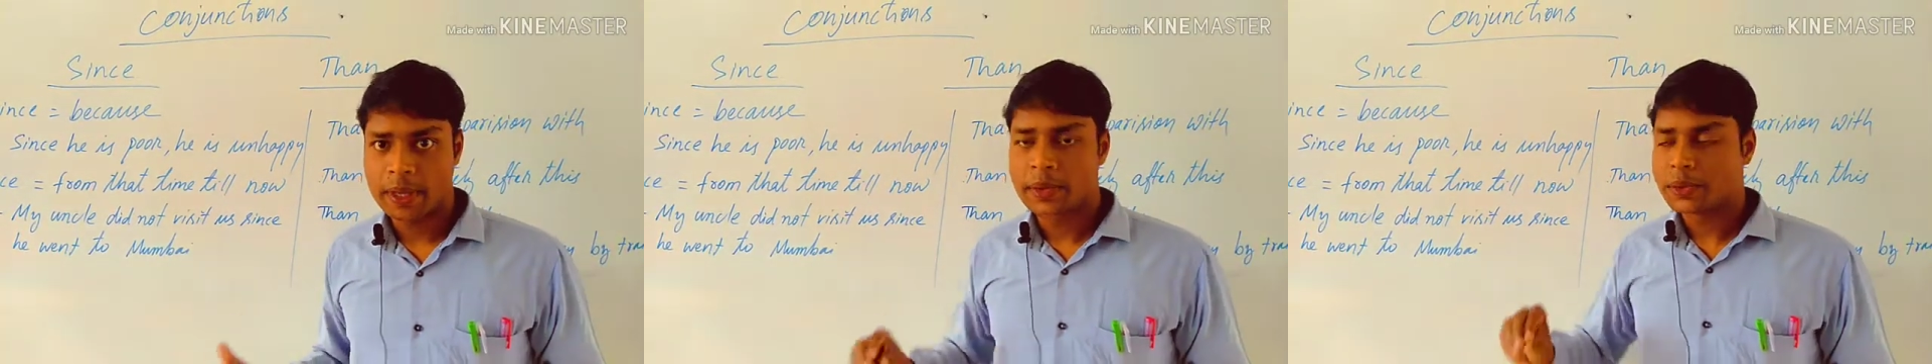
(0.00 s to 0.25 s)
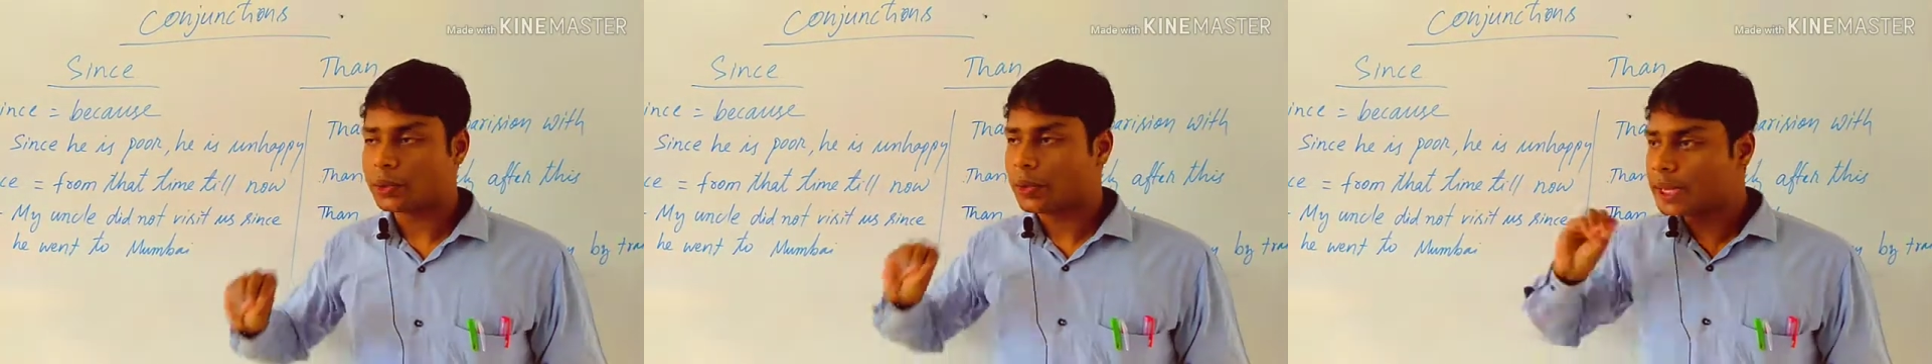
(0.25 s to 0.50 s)

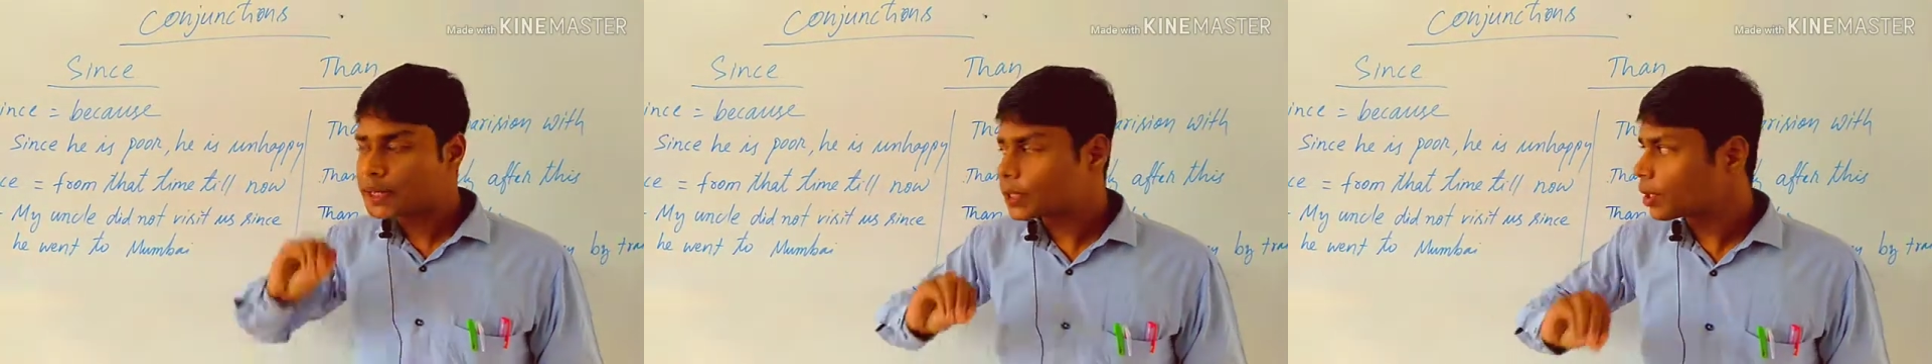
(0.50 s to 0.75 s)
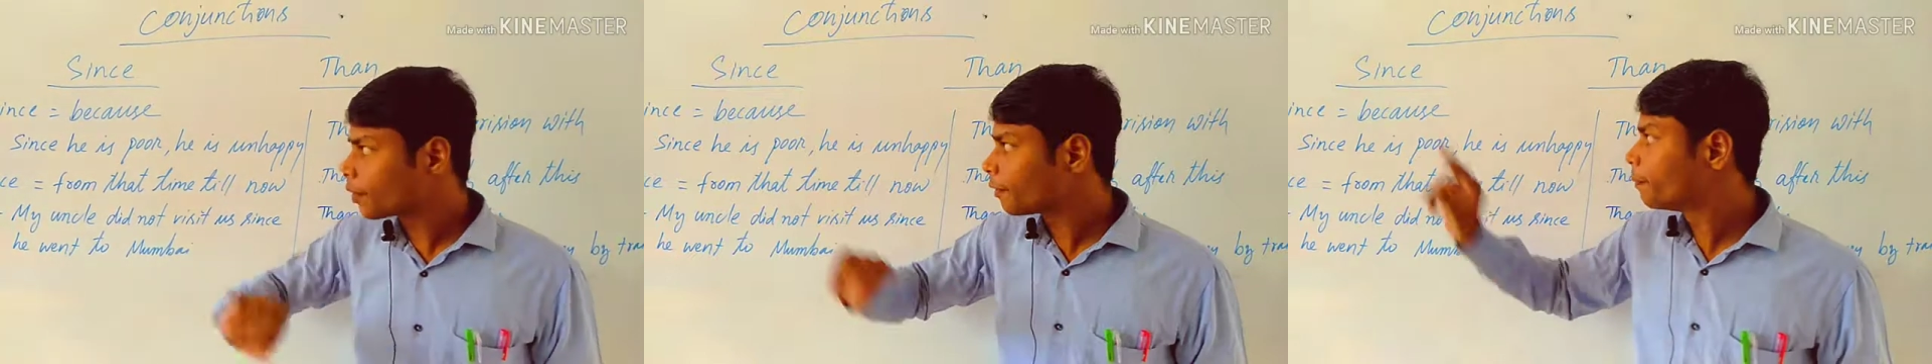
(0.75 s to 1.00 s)
So
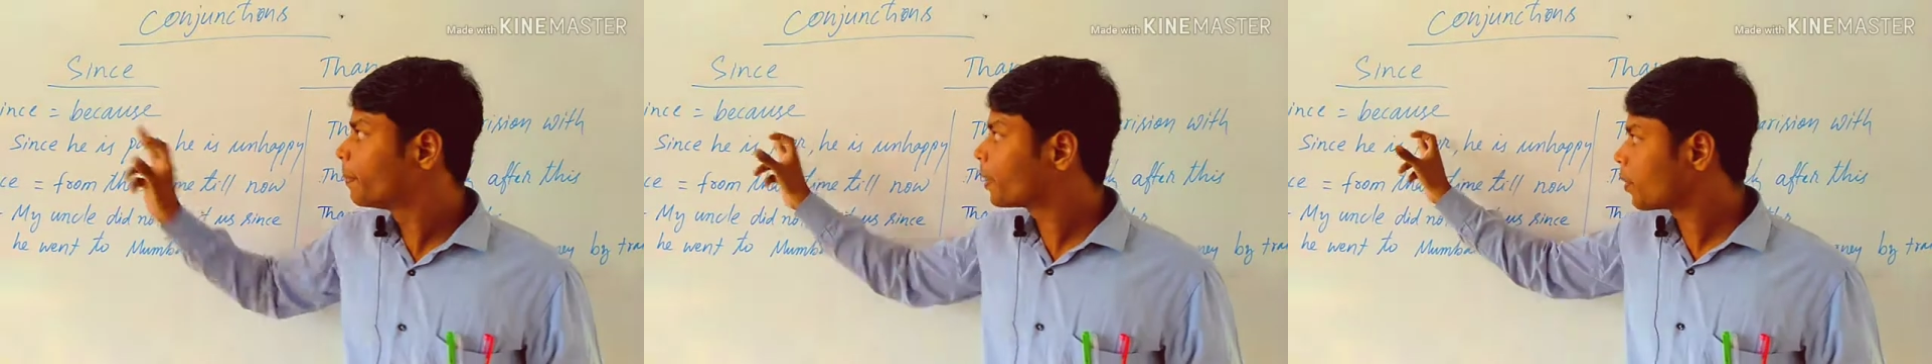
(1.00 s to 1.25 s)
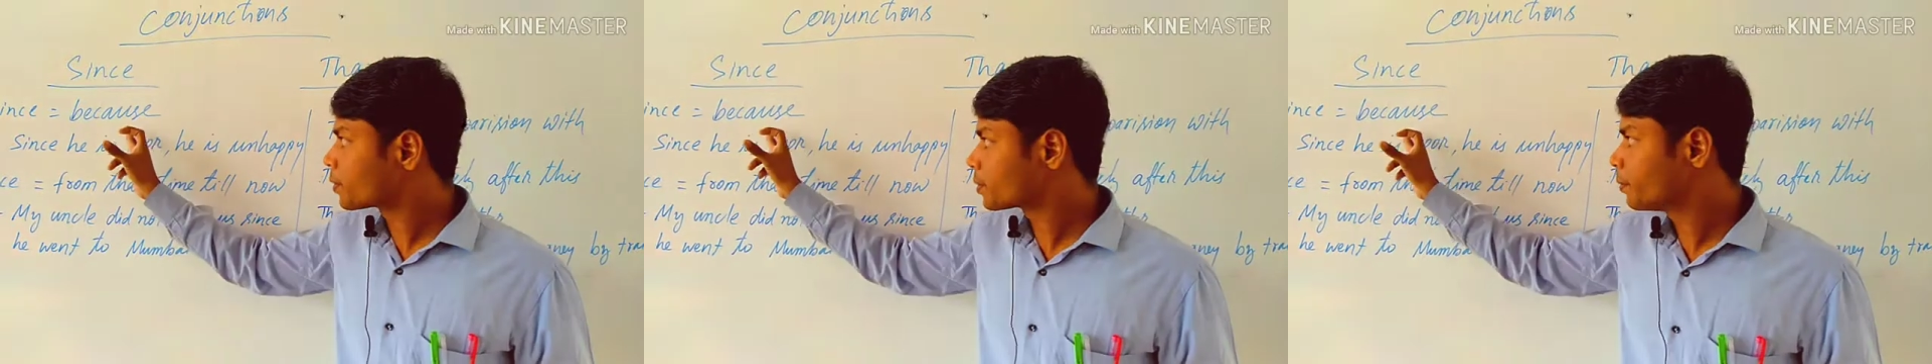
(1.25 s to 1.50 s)
instead of
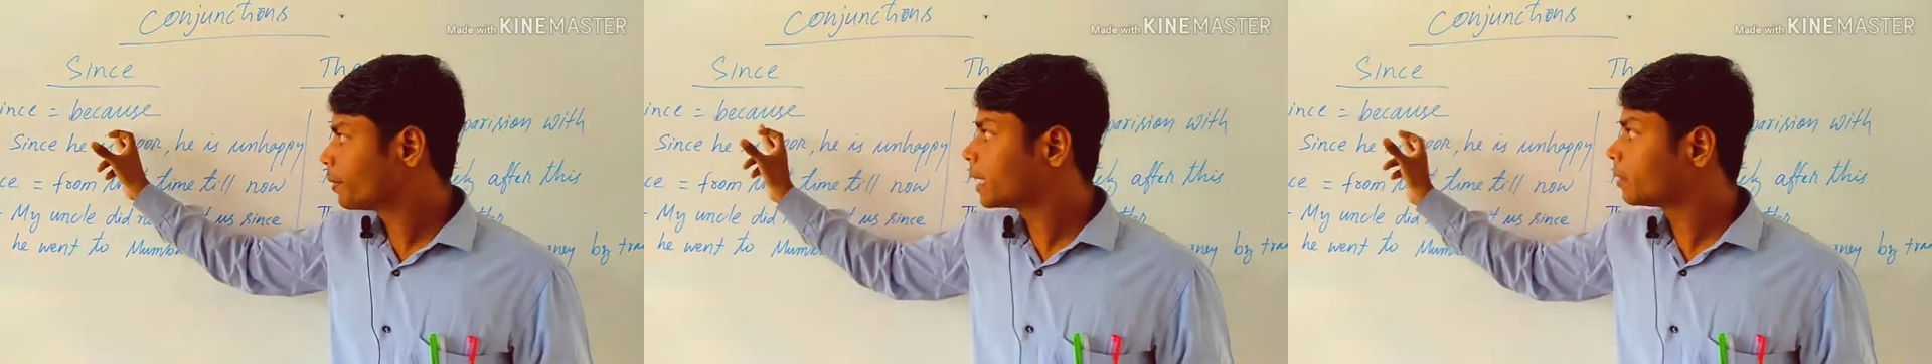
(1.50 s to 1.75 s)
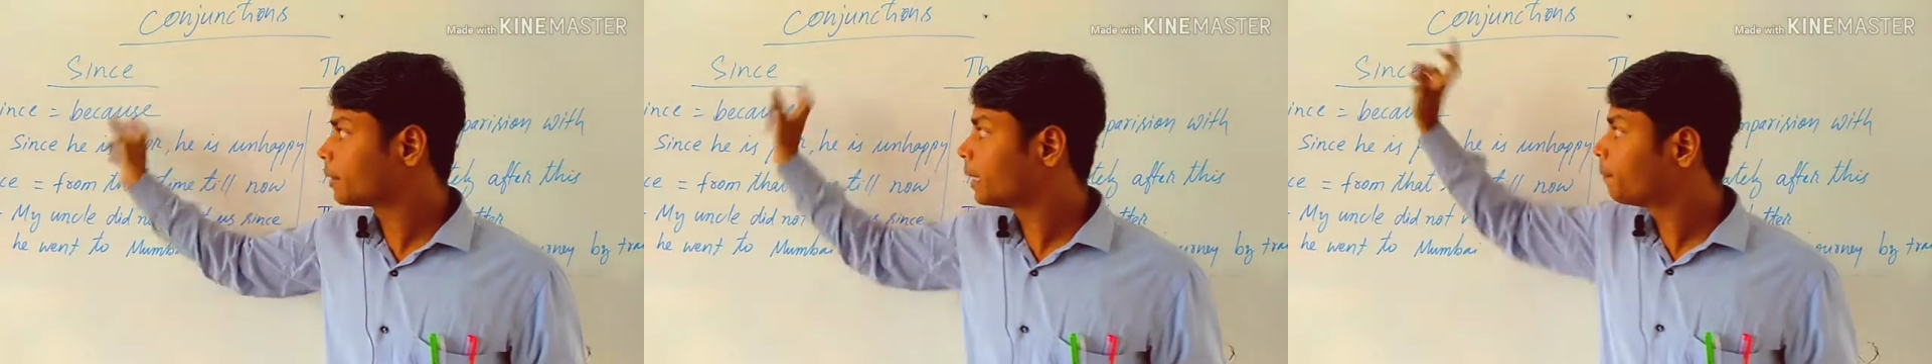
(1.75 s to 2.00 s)
because, we
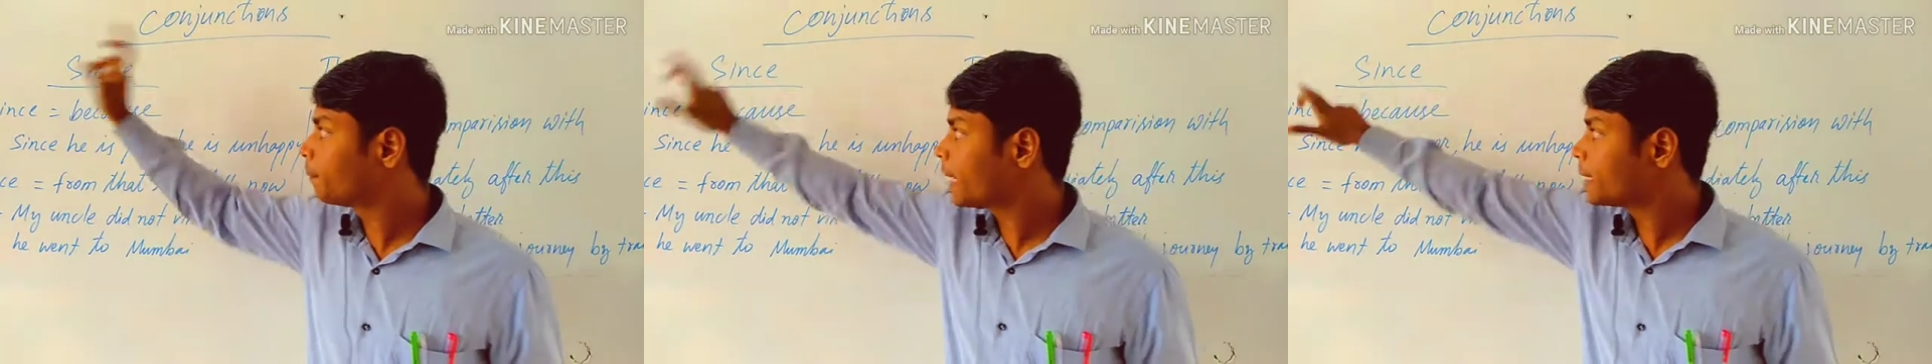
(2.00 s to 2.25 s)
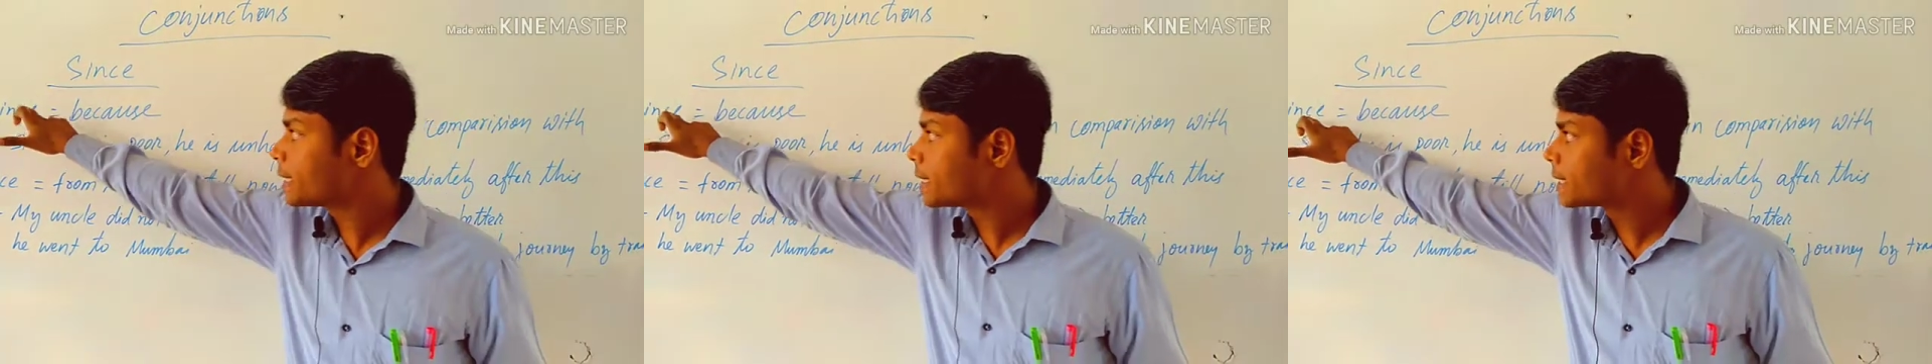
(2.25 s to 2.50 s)
can
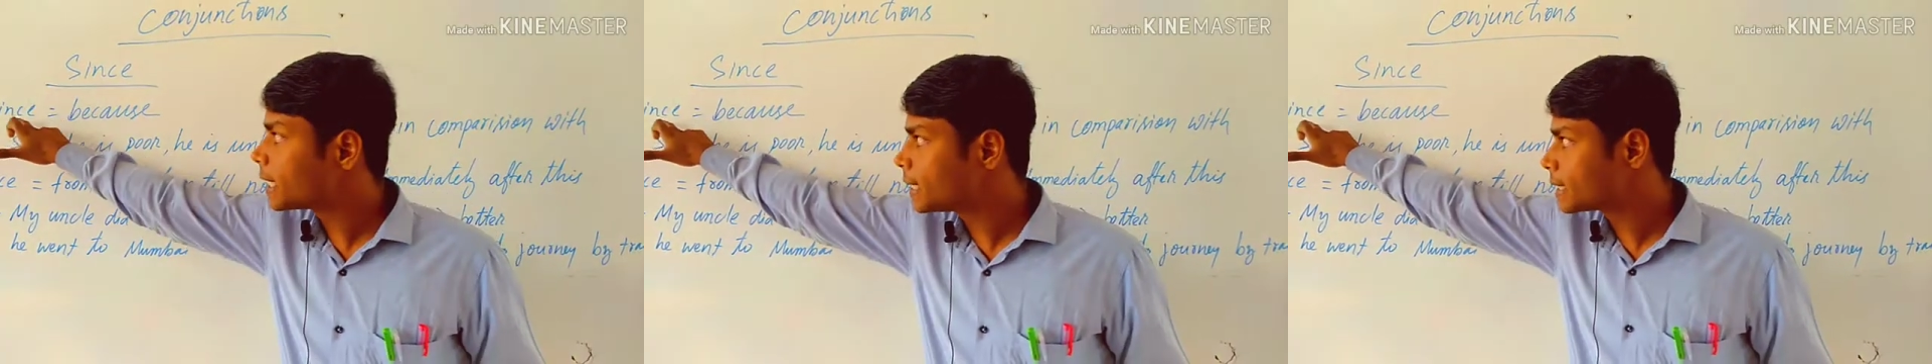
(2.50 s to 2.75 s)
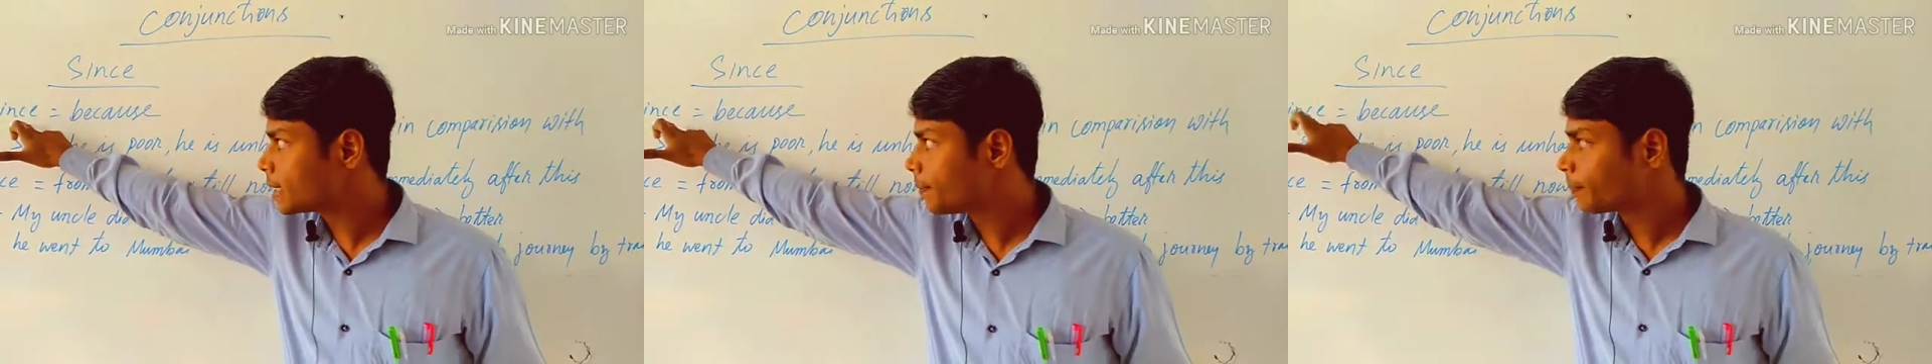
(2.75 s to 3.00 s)
replace
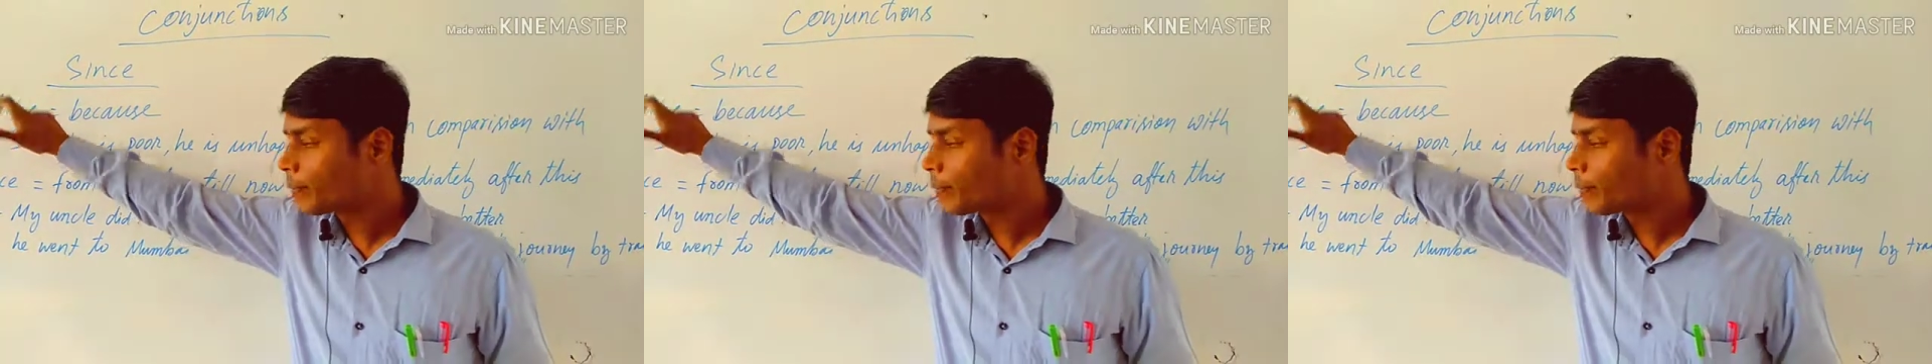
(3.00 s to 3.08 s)
since.